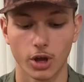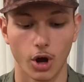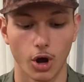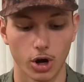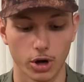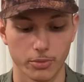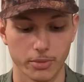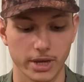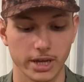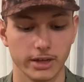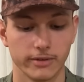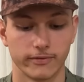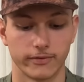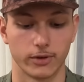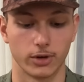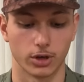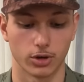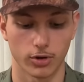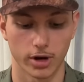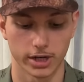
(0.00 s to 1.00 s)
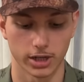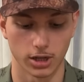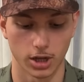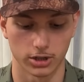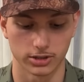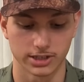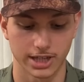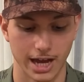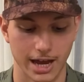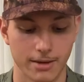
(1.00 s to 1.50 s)
Army for quite a
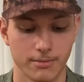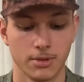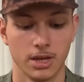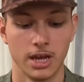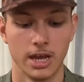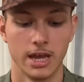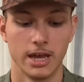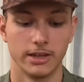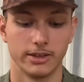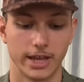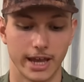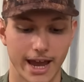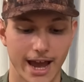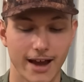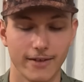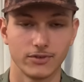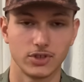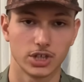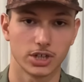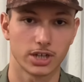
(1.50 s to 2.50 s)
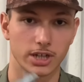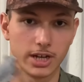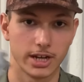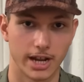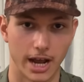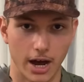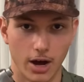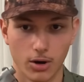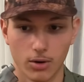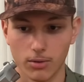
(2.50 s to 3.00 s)
long time. They have taken it
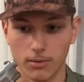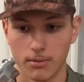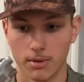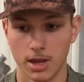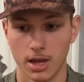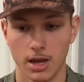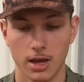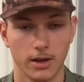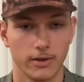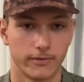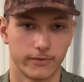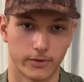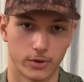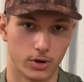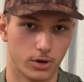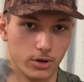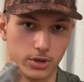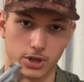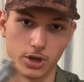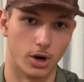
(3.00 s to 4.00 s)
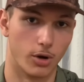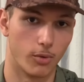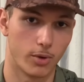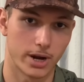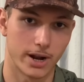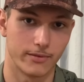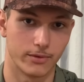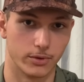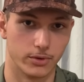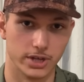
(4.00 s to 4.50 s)
out for,
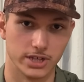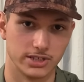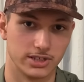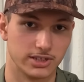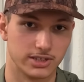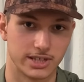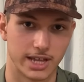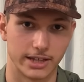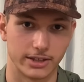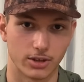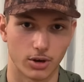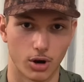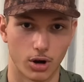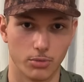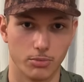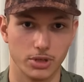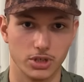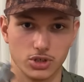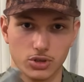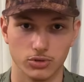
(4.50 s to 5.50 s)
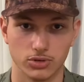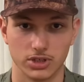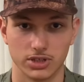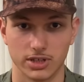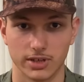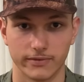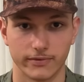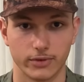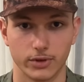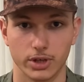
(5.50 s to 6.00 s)
whatever reasons that the Army chooses
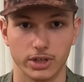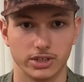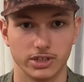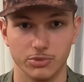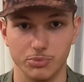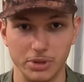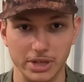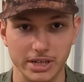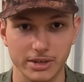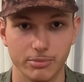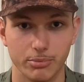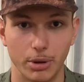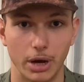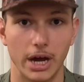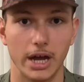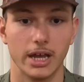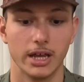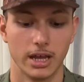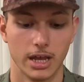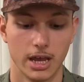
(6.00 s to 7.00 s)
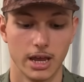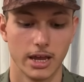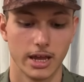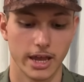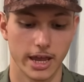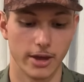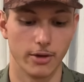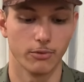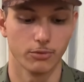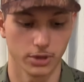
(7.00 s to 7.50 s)
it for it to be, but
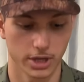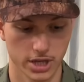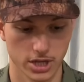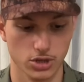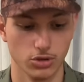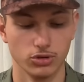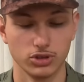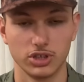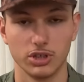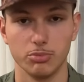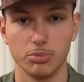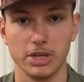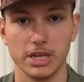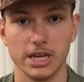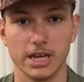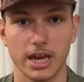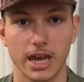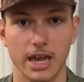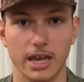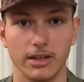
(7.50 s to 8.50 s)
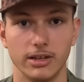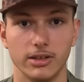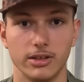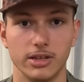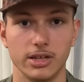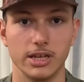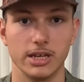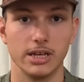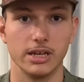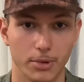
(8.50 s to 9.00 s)
it used to be in
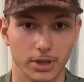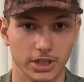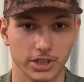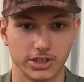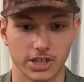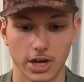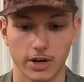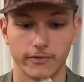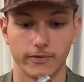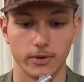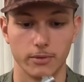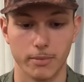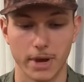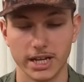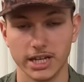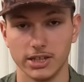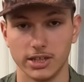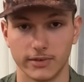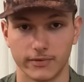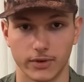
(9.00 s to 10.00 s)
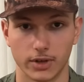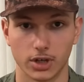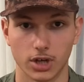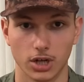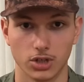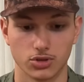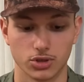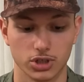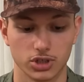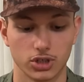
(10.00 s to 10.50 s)
the military for many different
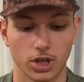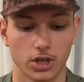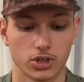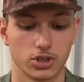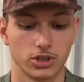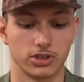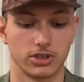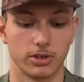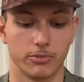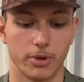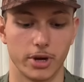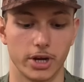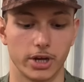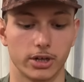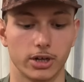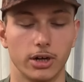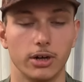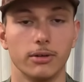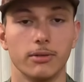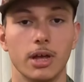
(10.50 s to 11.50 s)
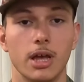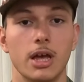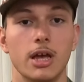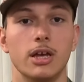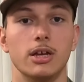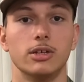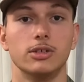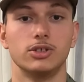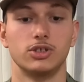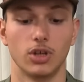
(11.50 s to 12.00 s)
countries, not just America.
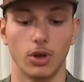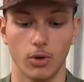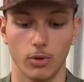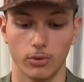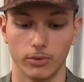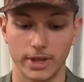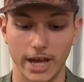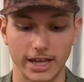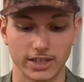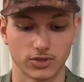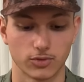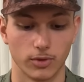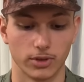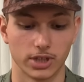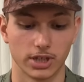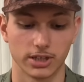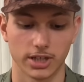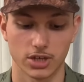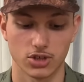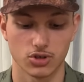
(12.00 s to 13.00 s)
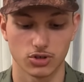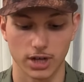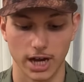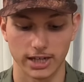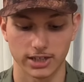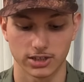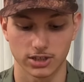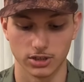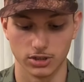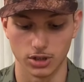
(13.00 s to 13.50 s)
So that's one thing that you
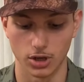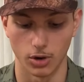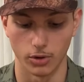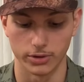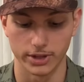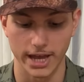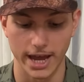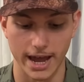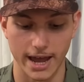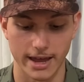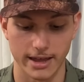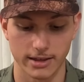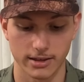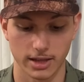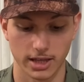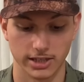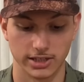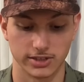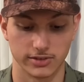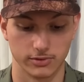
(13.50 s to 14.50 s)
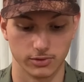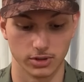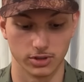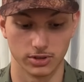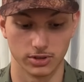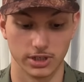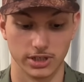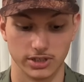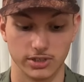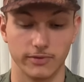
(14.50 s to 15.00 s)
guys can note, that it's
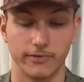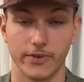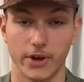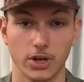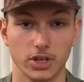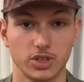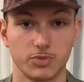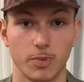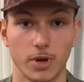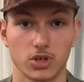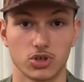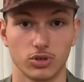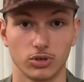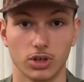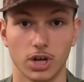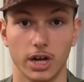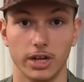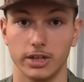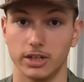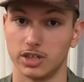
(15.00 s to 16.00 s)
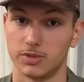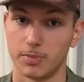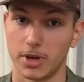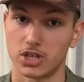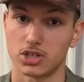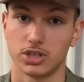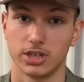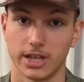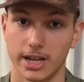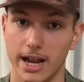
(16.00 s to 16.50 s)
a very special gun,
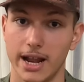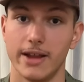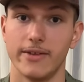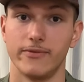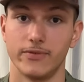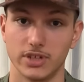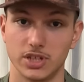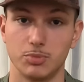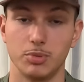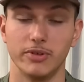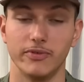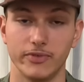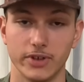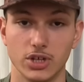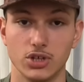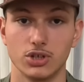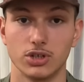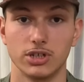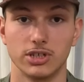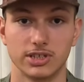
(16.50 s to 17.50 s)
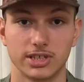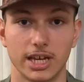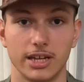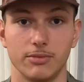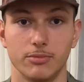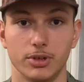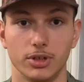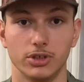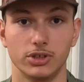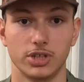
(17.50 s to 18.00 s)
especially if it's been featured inside the
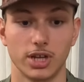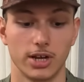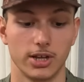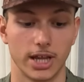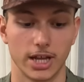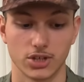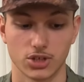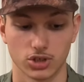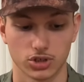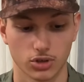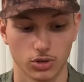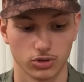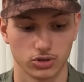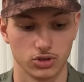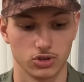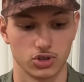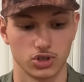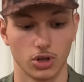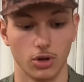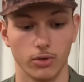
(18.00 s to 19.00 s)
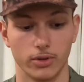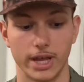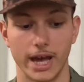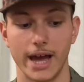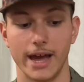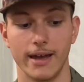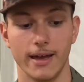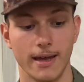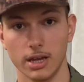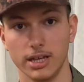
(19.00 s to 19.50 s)
military. That just goes to show
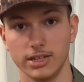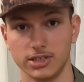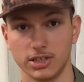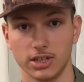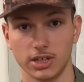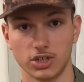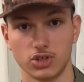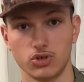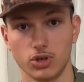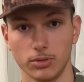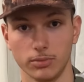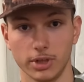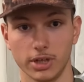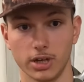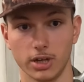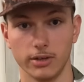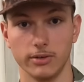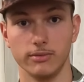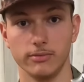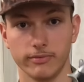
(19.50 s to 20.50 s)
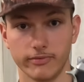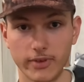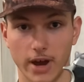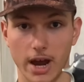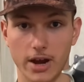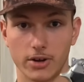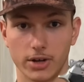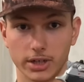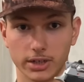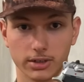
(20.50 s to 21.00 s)
that it's an extremely good
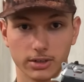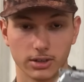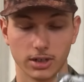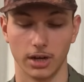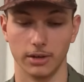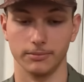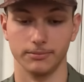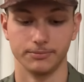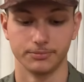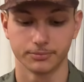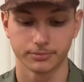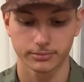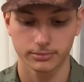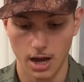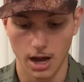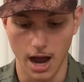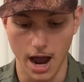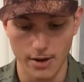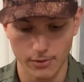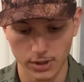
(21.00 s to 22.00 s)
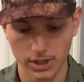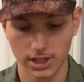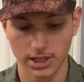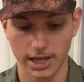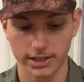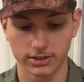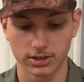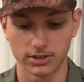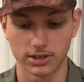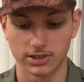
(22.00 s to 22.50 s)
firing gun. I really
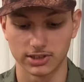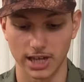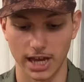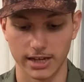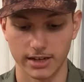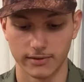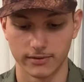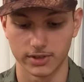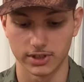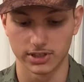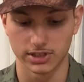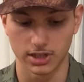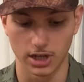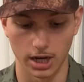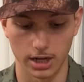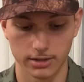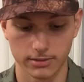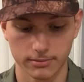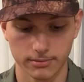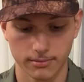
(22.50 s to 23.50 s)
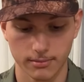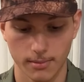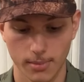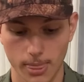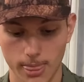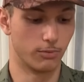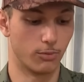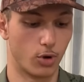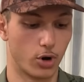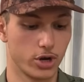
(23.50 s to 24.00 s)
like the design of this gun.
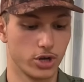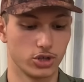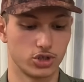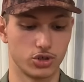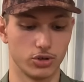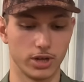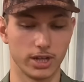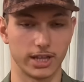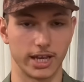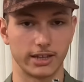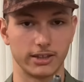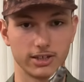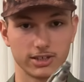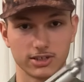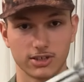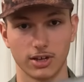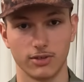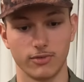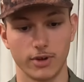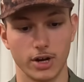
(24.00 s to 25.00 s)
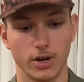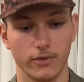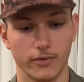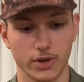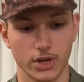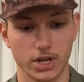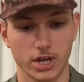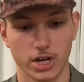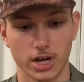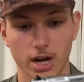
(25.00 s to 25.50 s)
The more you shoot it, like this gun right over
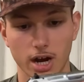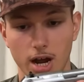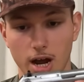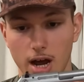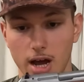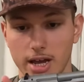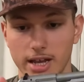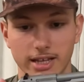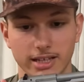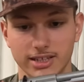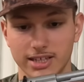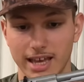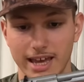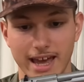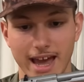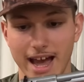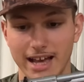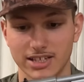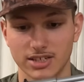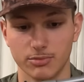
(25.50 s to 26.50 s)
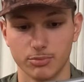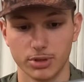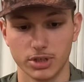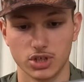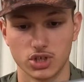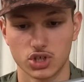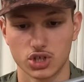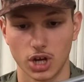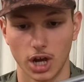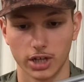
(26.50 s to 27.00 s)
here, it hasn't been
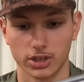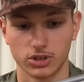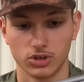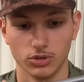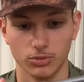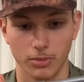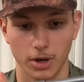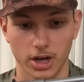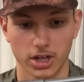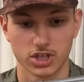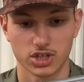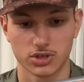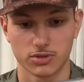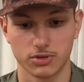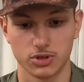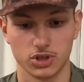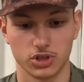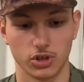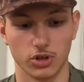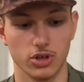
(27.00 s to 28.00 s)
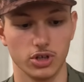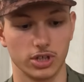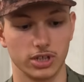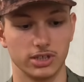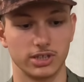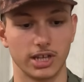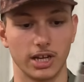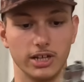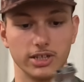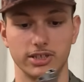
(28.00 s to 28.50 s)
shot too much, so you can
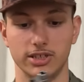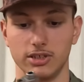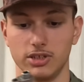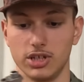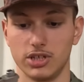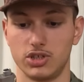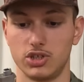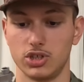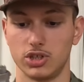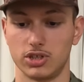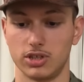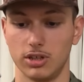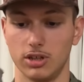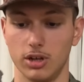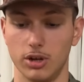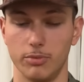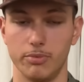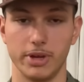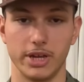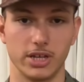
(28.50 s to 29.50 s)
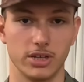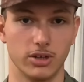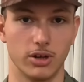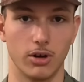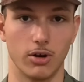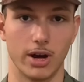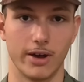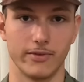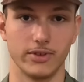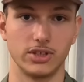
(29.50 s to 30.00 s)
tell it's just a little bit,
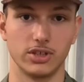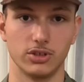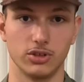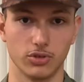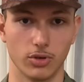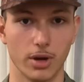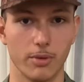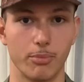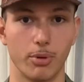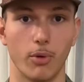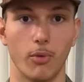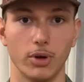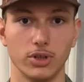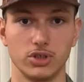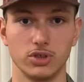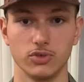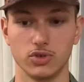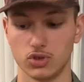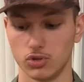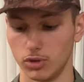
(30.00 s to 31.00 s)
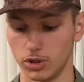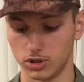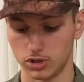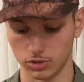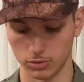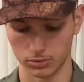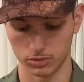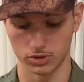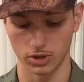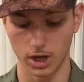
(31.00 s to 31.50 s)
heavy to do it. But once you shoot
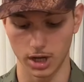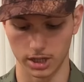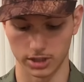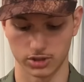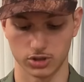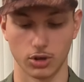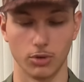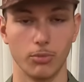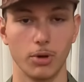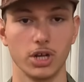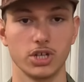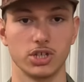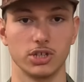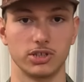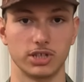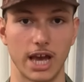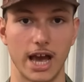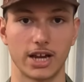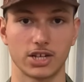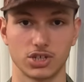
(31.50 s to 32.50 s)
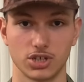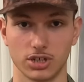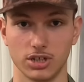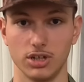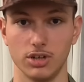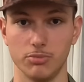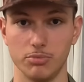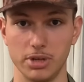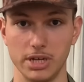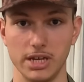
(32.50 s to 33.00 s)
it so much, it's actually going
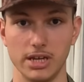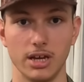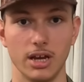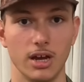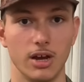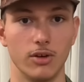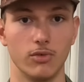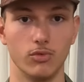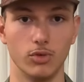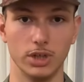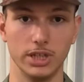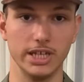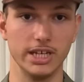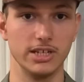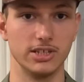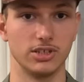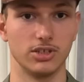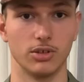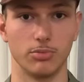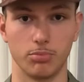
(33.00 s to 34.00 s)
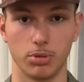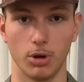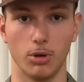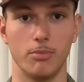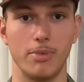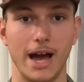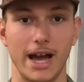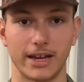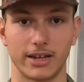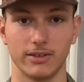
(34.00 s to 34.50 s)
to be really easy to pull
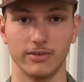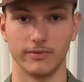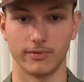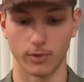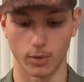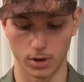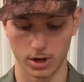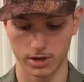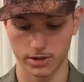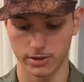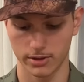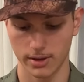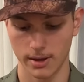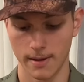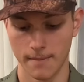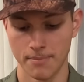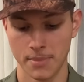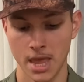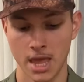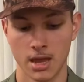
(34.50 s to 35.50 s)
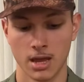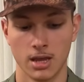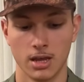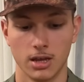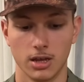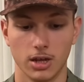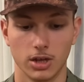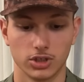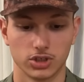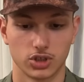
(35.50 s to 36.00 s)
back and forth.
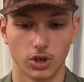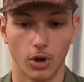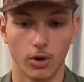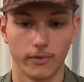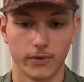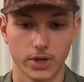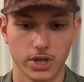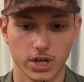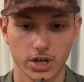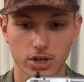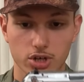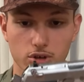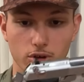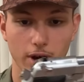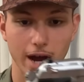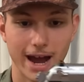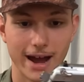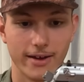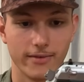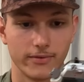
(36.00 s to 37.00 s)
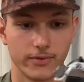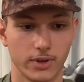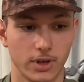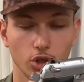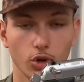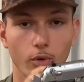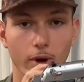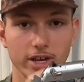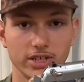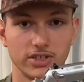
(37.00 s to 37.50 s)
So over here, you have
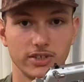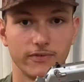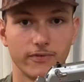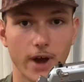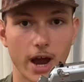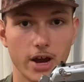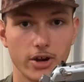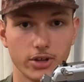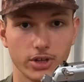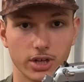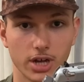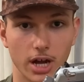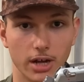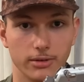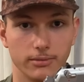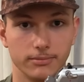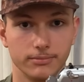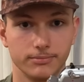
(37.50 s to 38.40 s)
two ways to fire the gun.